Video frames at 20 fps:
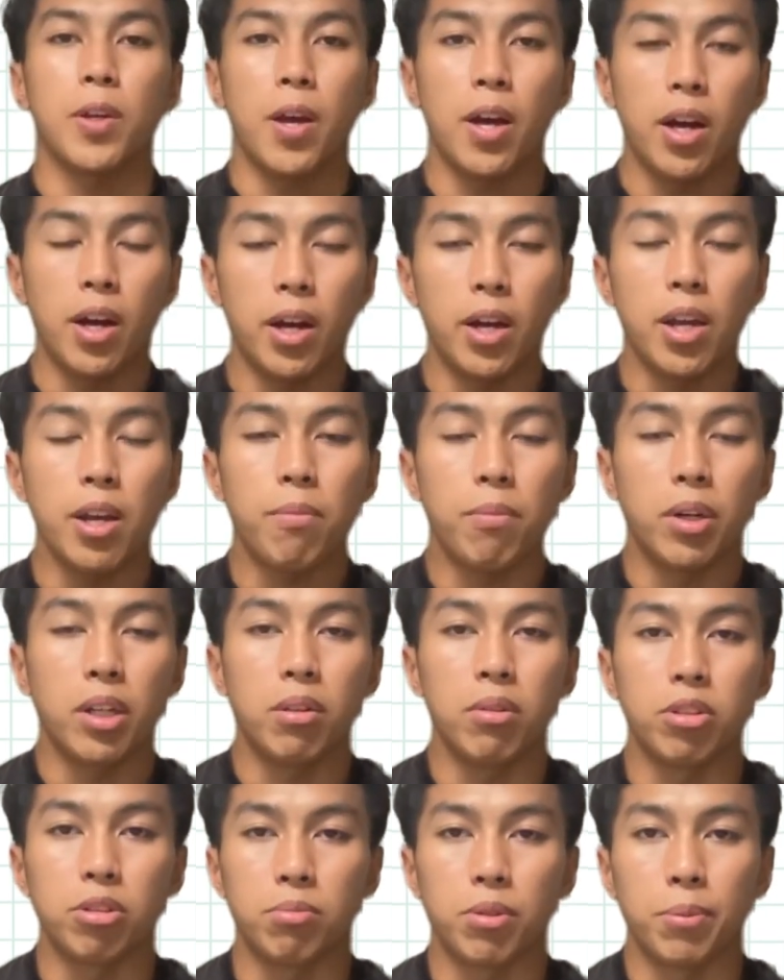Hi, my
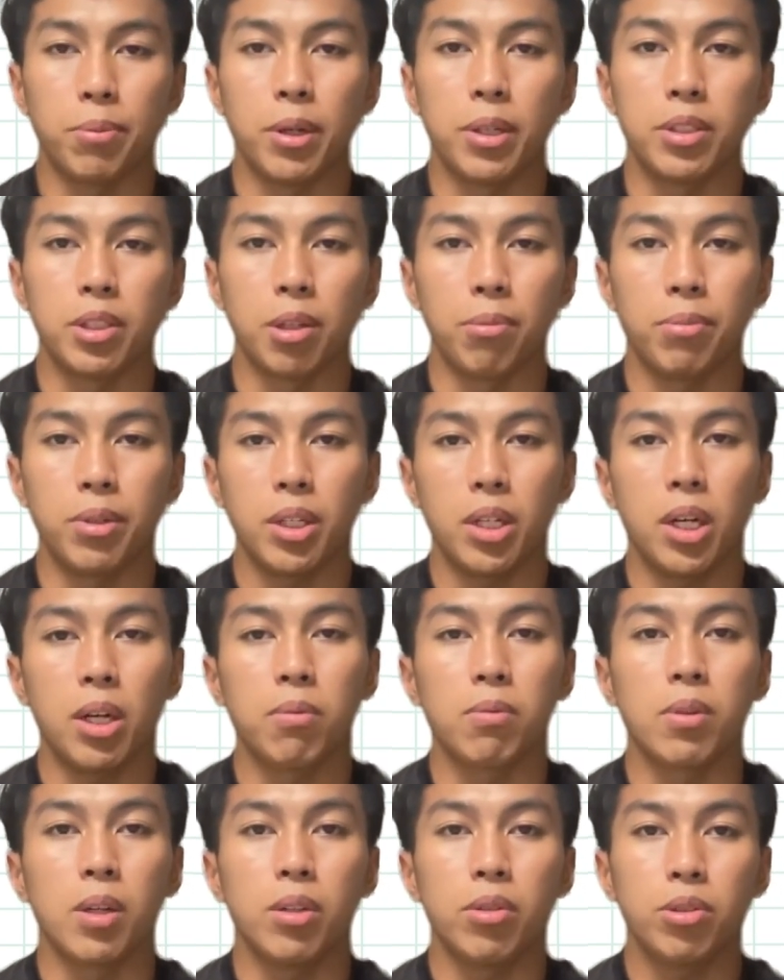name is Muhammad Azami.
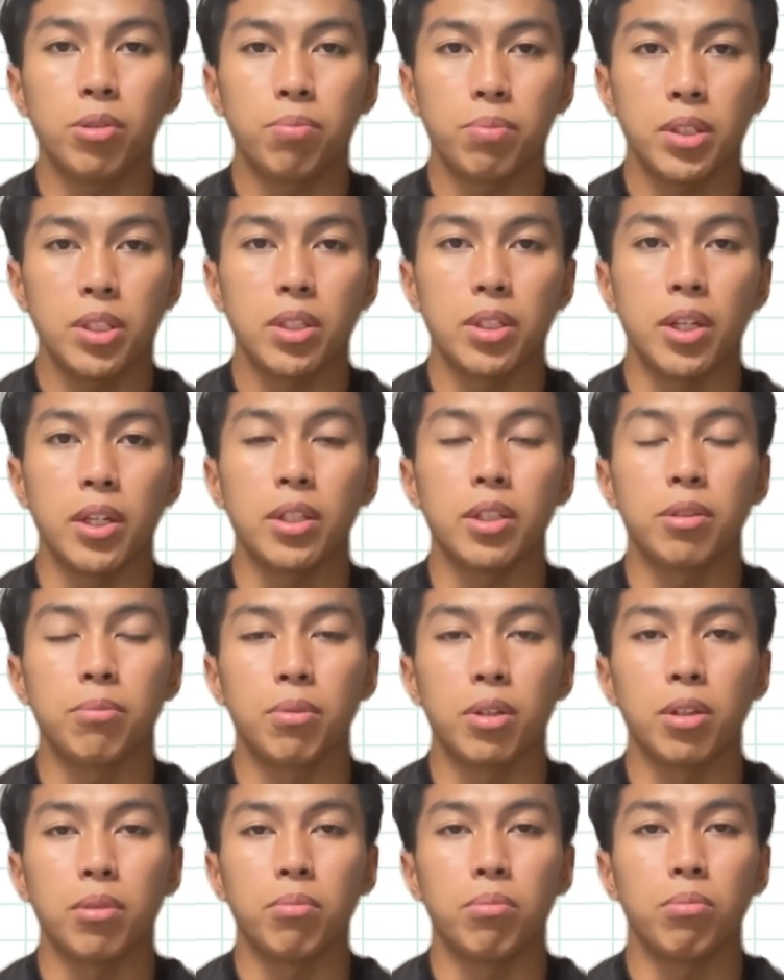I'm going to present
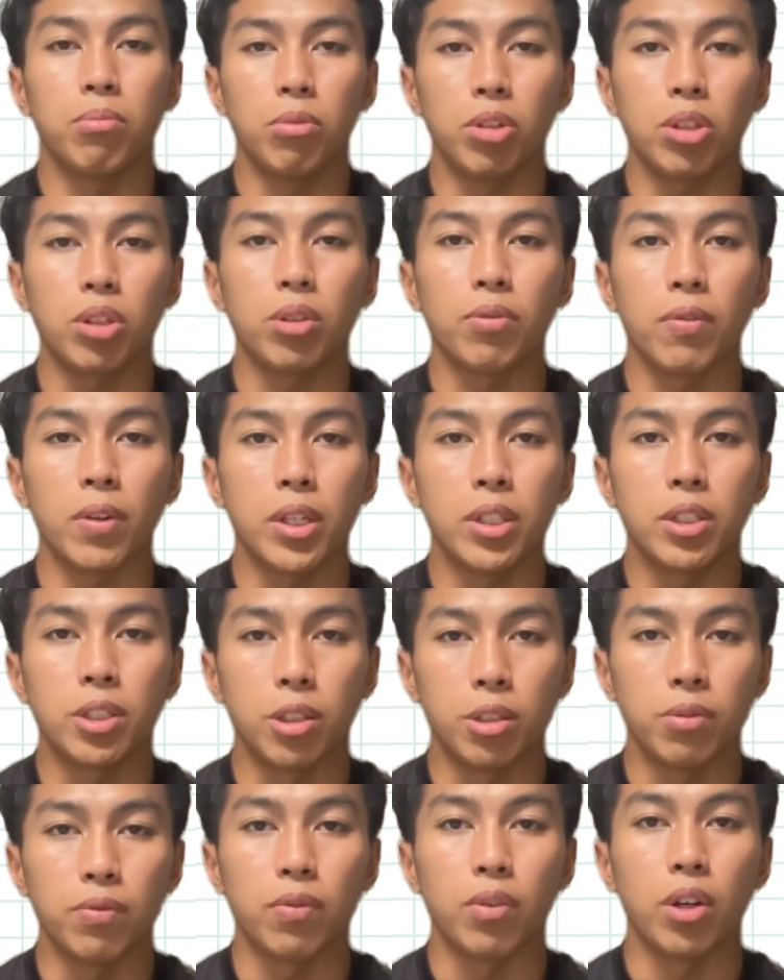about mode of
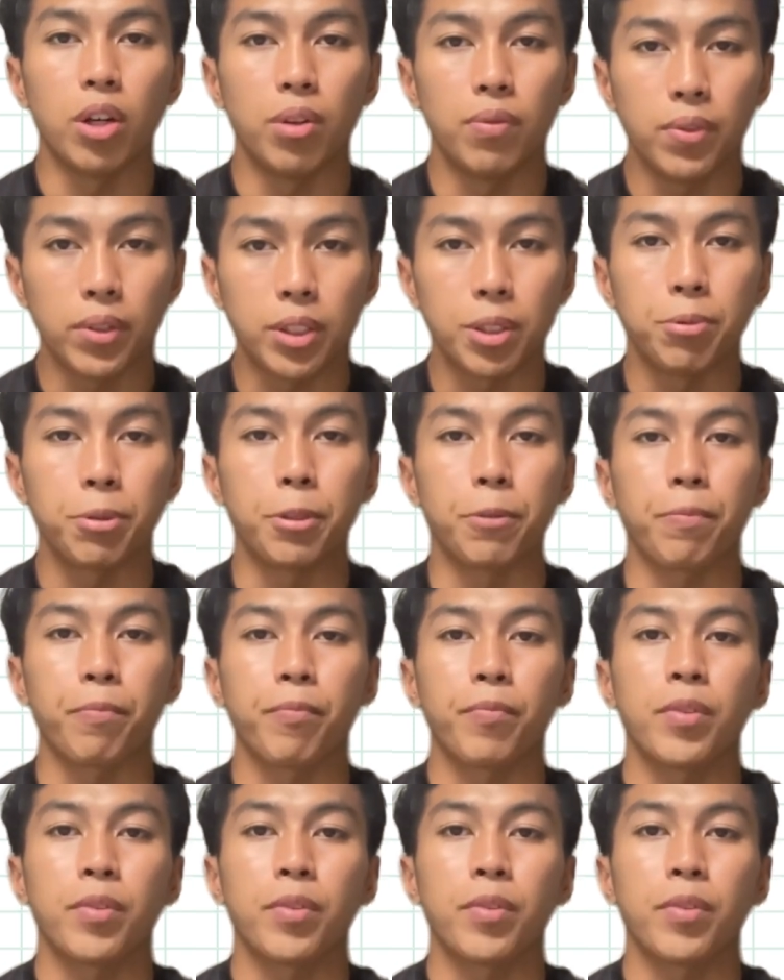action for amphetamine.